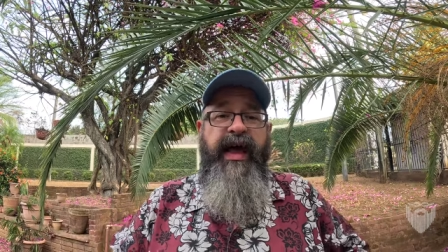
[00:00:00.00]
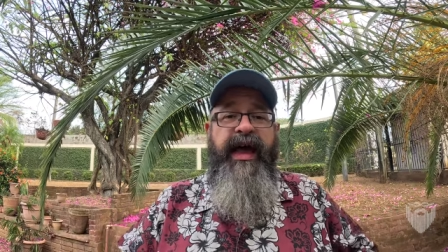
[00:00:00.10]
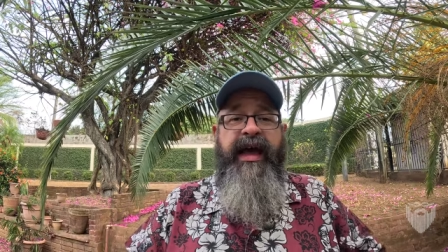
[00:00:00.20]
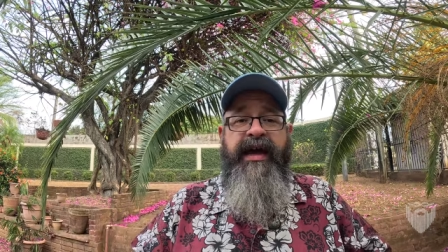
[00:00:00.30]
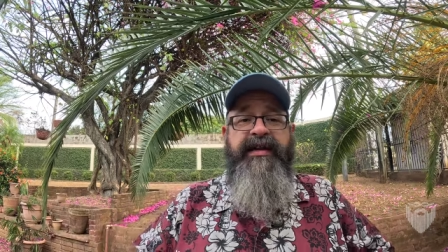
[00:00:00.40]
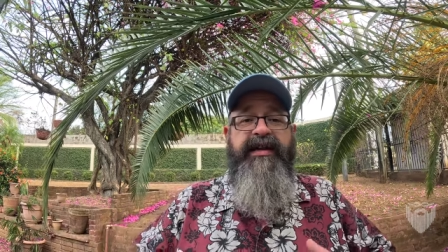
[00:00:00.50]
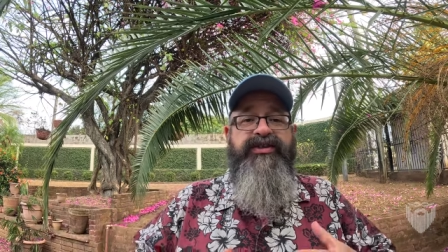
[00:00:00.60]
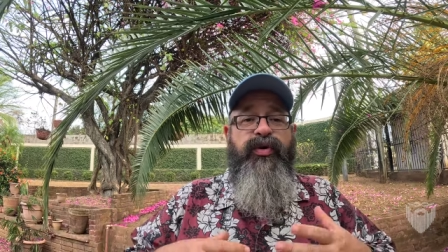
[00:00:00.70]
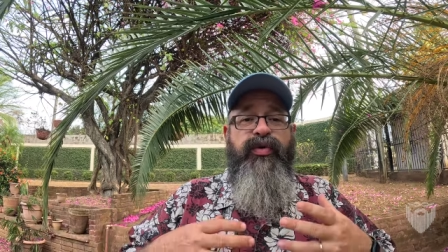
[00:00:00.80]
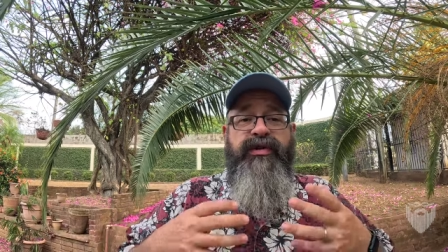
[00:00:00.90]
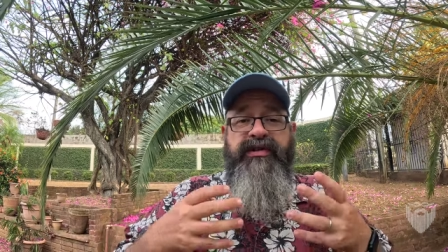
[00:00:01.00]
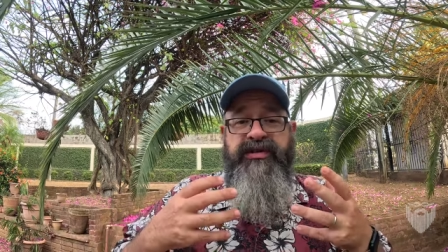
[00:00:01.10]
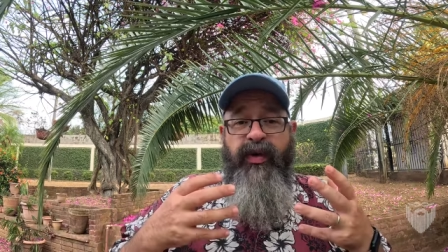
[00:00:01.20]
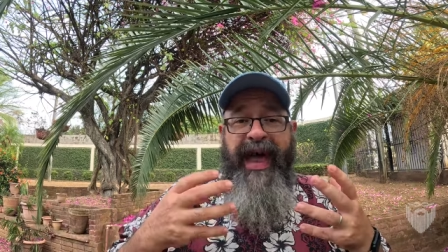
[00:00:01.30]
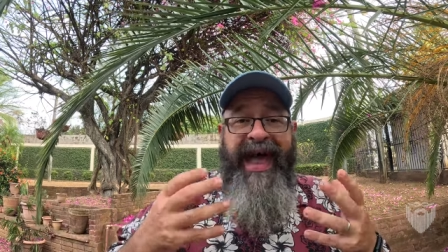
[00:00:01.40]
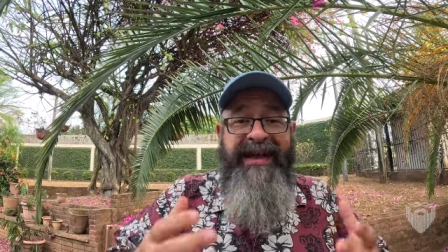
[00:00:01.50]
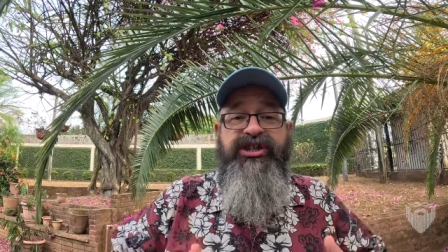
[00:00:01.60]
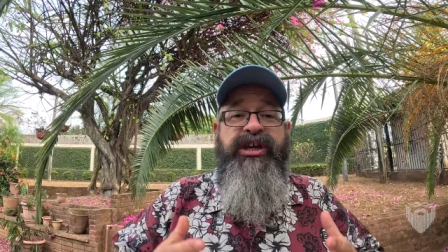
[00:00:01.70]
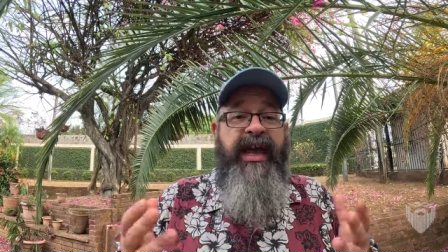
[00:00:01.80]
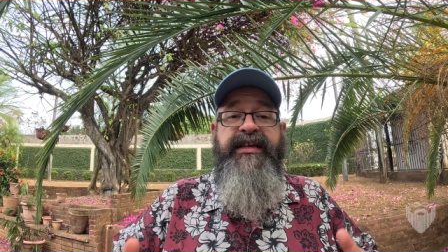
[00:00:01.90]
And so so
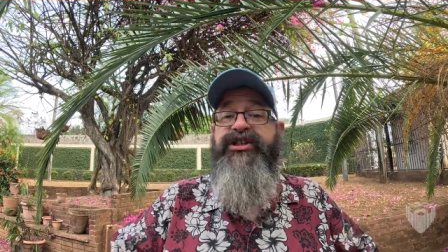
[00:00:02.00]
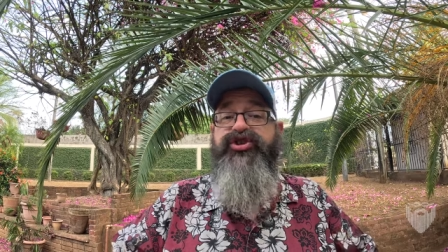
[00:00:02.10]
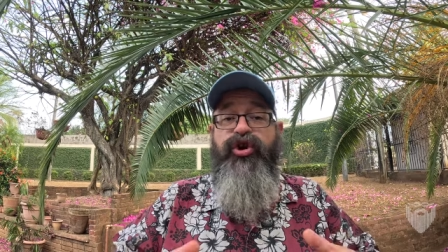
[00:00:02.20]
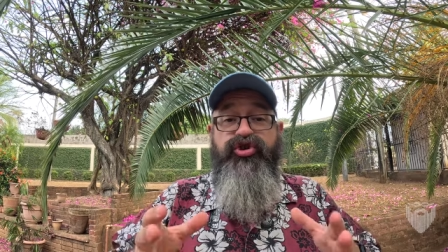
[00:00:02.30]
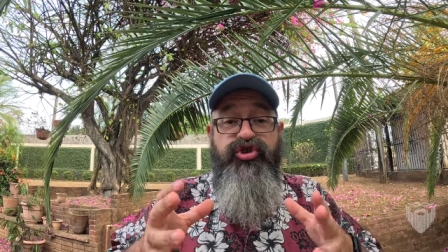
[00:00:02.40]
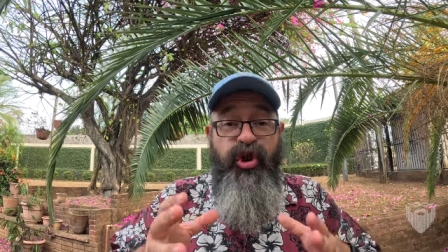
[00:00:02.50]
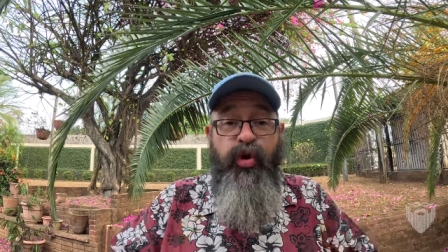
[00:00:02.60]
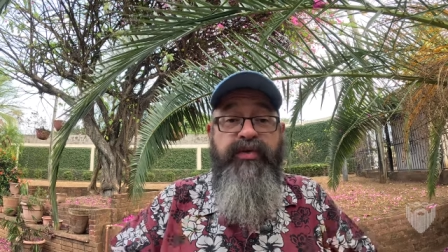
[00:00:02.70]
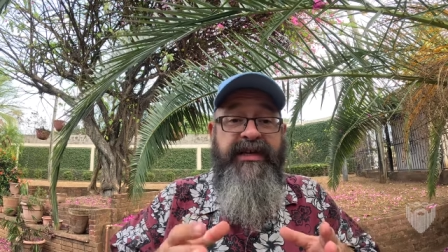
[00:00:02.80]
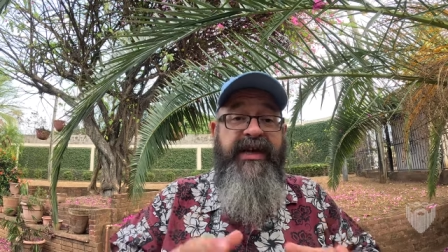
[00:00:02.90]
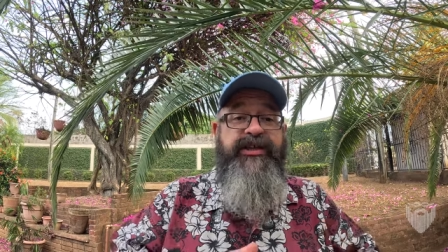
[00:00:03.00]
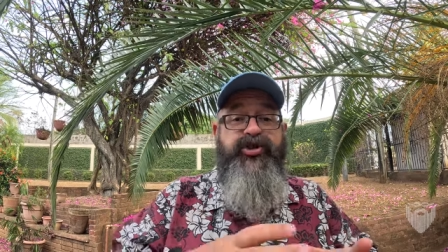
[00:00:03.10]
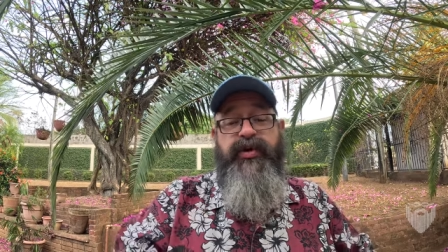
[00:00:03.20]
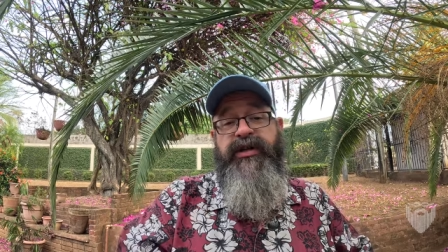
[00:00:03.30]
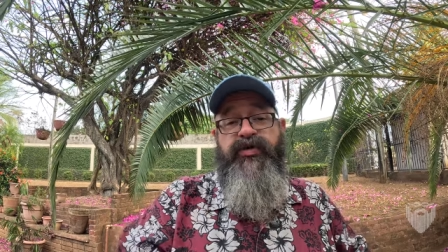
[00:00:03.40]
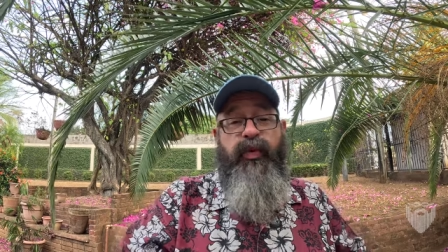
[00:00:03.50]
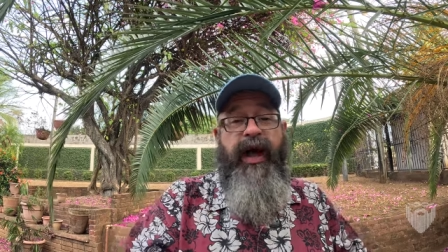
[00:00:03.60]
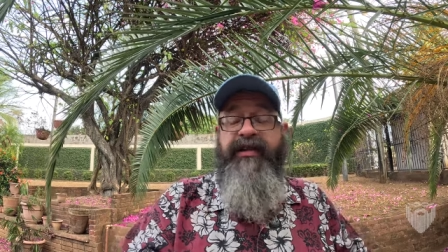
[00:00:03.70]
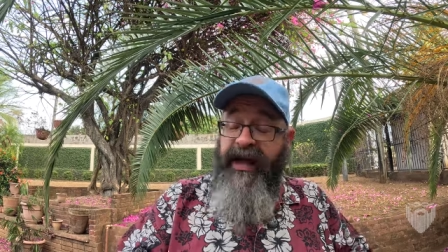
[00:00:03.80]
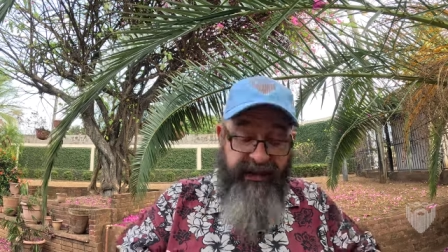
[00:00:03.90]
edge cases don't get treated
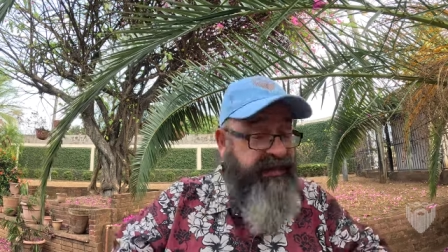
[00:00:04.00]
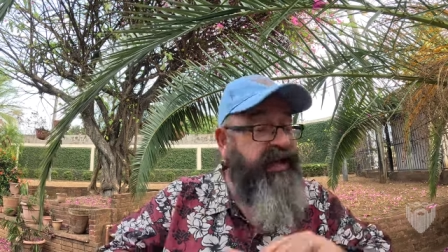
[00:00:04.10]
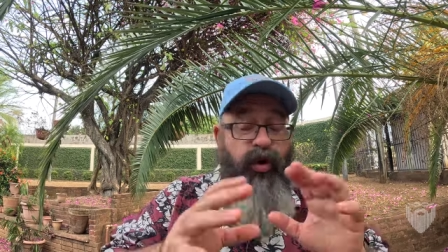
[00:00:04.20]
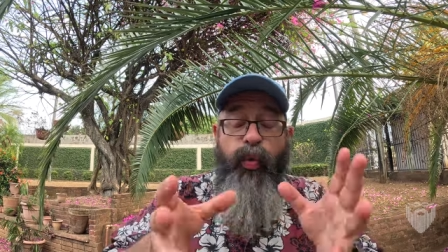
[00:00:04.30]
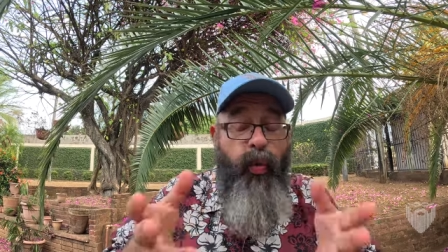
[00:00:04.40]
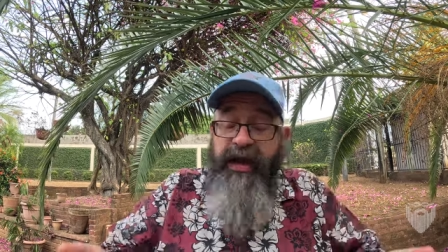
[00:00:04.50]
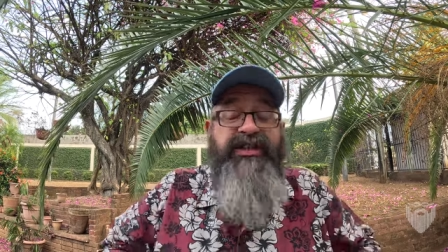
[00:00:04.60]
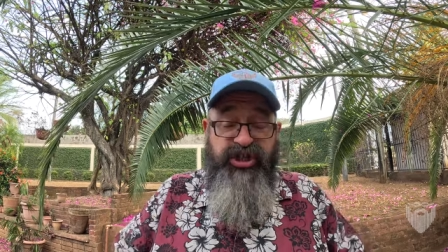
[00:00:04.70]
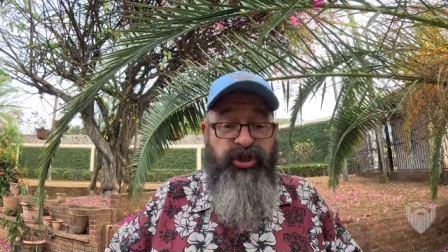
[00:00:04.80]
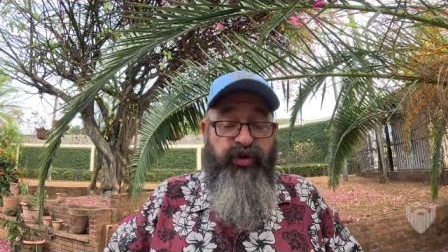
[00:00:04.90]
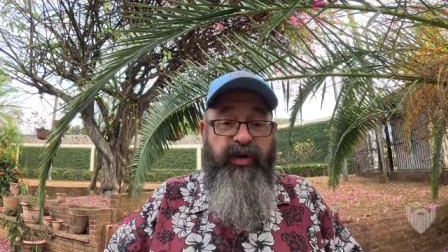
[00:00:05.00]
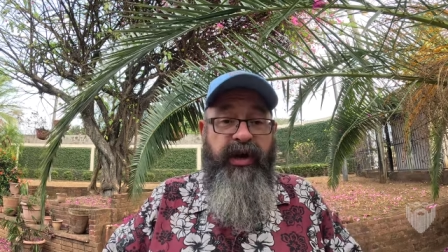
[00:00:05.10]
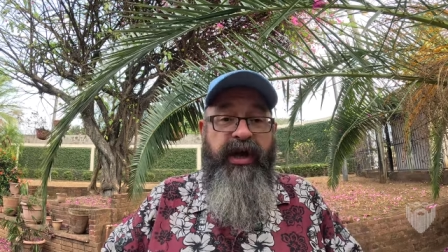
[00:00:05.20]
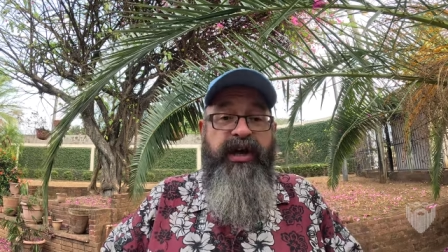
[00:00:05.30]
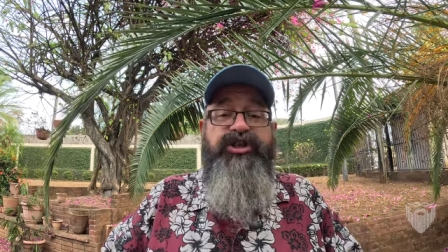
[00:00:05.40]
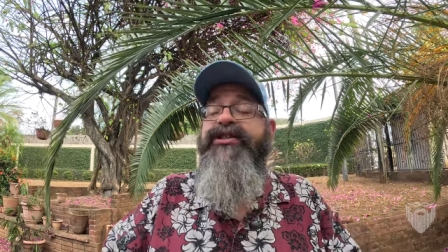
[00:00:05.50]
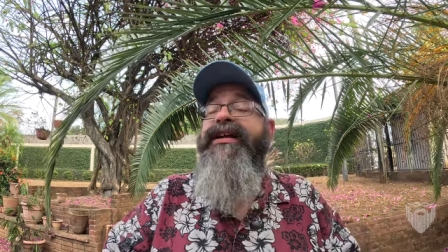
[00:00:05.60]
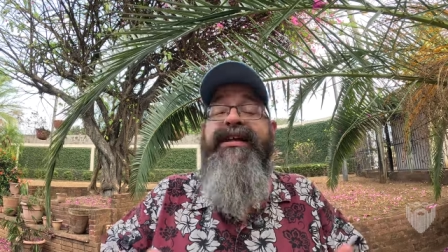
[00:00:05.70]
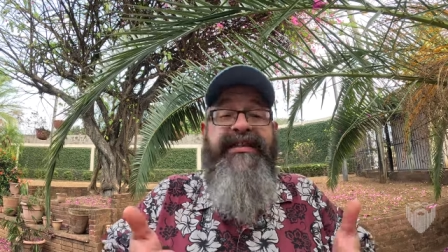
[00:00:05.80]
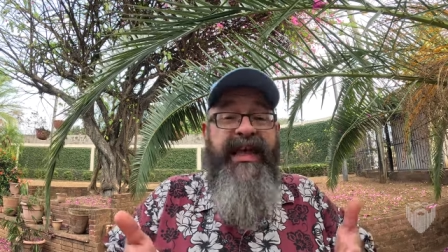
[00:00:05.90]
well. Not that they don't want to, just
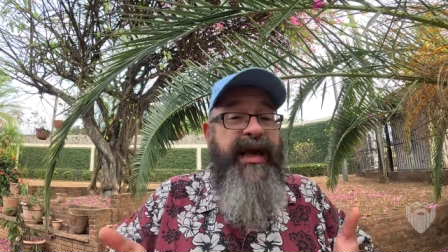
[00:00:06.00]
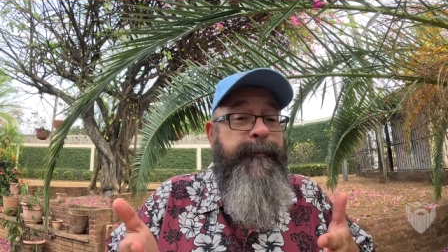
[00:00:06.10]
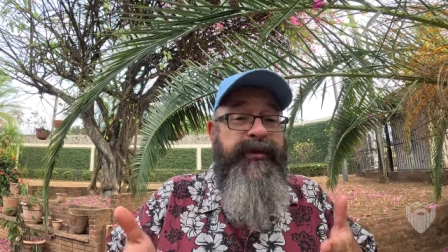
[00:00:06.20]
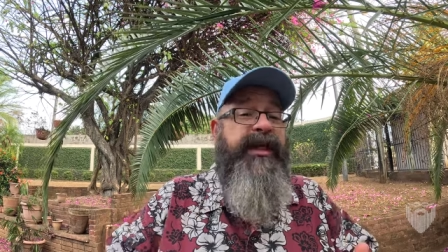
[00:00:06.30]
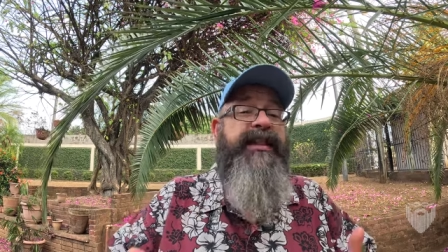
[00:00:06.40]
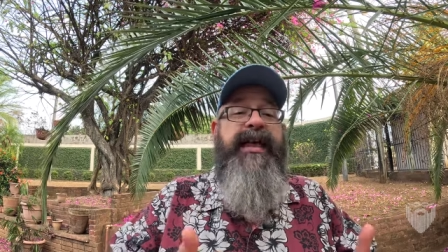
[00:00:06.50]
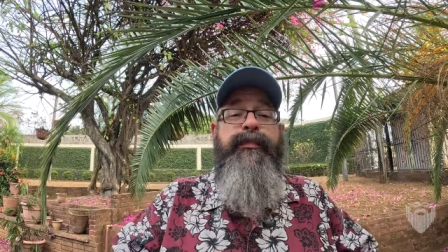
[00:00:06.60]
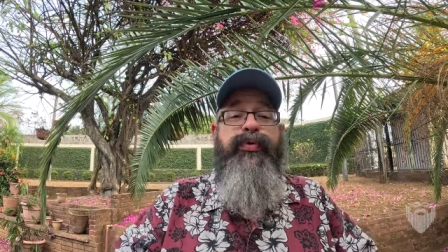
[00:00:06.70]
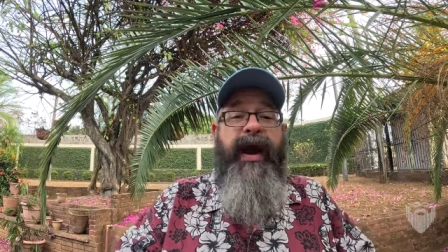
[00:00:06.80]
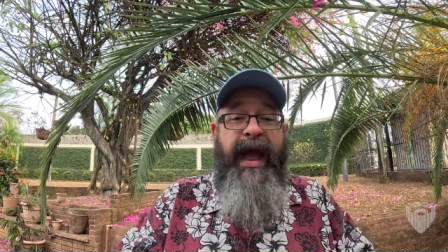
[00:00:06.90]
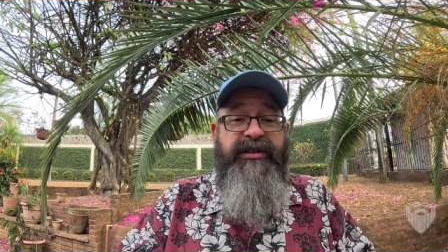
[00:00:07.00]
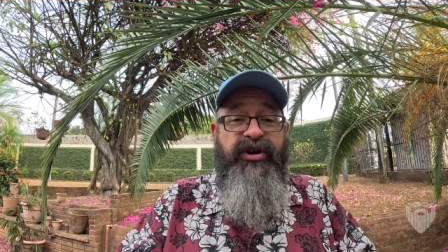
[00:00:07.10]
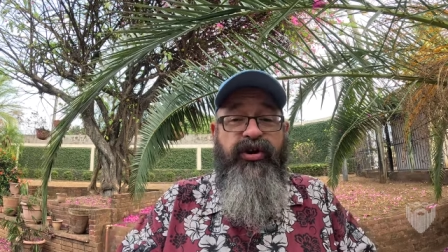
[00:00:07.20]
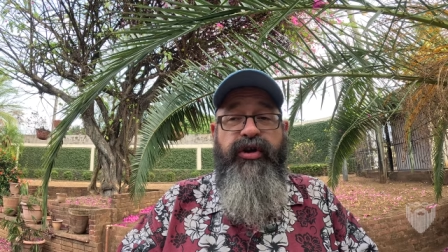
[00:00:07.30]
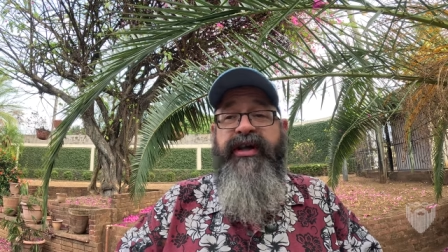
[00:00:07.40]
that it's completely impractical.